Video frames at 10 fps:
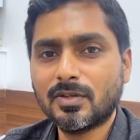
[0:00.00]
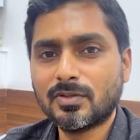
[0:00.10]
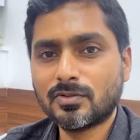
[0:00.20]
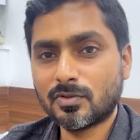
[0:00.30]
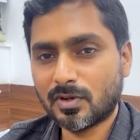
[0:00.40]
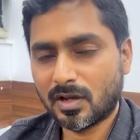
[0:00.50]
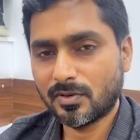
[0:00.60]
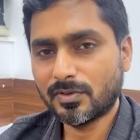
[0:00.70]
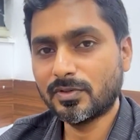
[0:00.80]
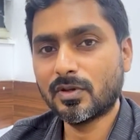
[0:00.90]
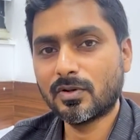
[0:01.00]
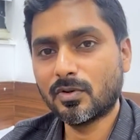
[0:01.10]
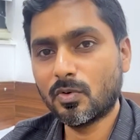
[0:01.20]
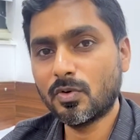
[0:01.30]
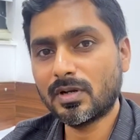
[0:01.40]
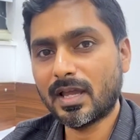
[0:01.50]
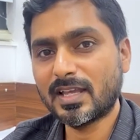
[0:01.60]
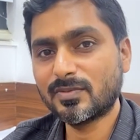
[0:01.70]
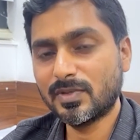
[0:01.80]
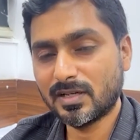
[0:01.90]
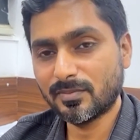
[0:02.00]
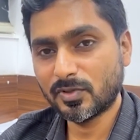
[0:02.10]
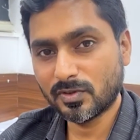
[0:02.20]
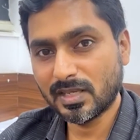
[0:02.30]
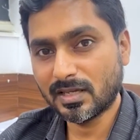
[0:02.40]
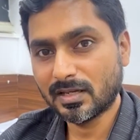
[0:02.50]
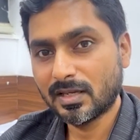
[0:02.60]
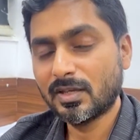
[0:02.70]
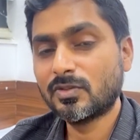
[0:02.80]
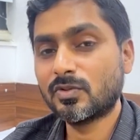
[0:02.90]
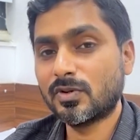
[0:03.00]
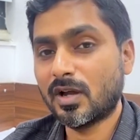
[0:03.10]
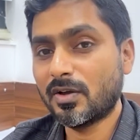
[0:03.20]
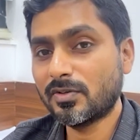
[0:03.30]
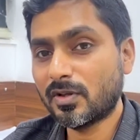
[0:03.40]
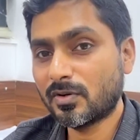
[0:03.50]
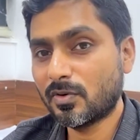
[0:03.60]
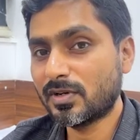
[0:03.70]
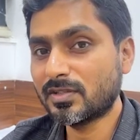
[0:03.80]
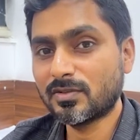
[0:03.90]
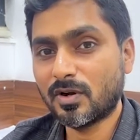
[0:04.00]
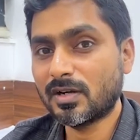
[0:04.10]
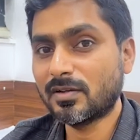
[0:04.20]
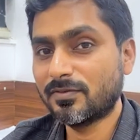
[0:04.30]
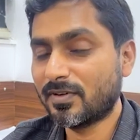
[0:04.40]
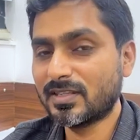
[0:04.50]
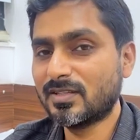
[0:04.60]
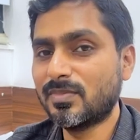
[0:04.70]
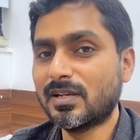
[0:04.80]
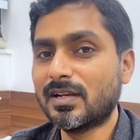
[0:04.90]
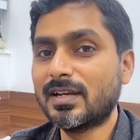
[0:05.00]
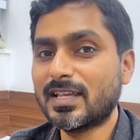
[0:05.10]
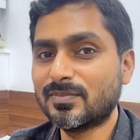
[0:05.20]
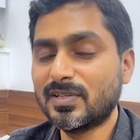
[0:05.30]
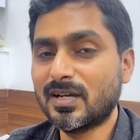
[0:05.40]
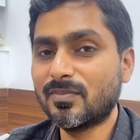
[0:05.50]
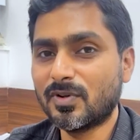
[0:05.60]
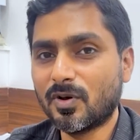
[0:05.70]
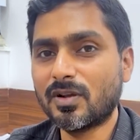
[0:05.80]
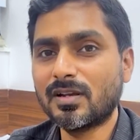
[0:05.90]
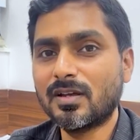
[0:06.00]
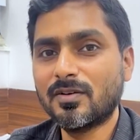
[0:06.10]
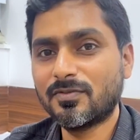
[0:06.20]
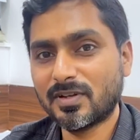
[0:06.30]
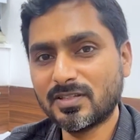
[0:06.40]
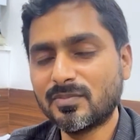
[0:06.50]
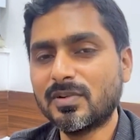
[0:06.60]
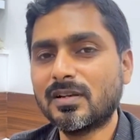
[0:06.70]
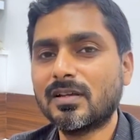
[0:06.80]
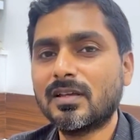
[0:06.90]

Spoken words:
So now your note has become unique. So now your note is not fungible. It has become non-fungible.